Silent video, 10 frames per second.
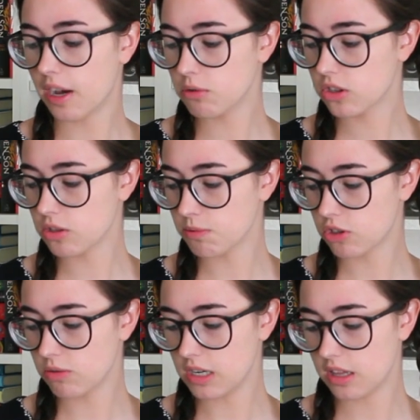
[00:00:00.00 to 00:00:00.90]
that was super
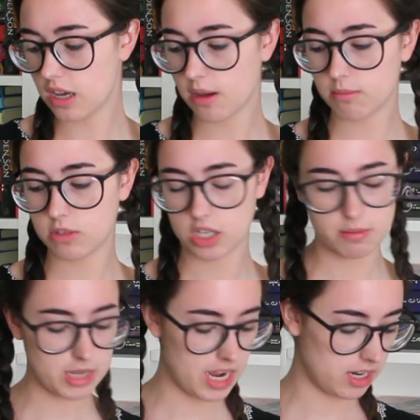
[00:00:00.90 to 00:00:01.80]
sweet of them to
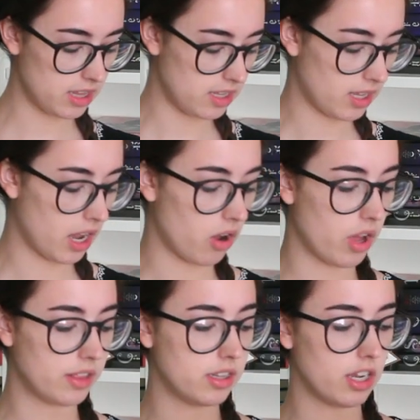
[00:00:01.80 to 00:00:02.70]
be handing these
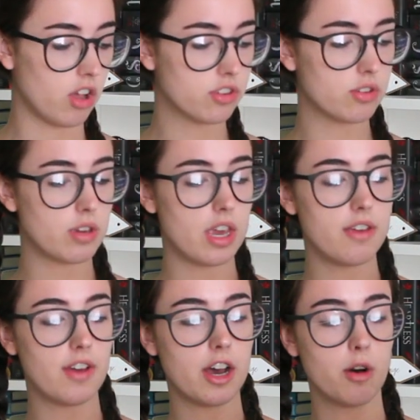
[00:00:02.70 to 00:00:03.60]
out. And then they also
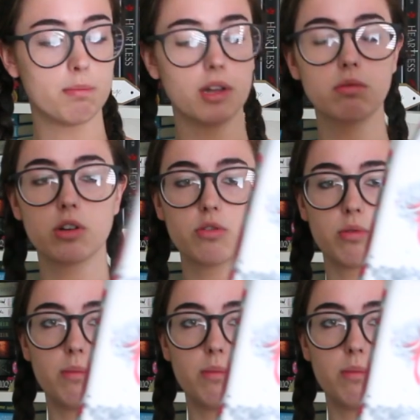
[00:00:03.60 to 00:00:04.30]
gave out Blood Rose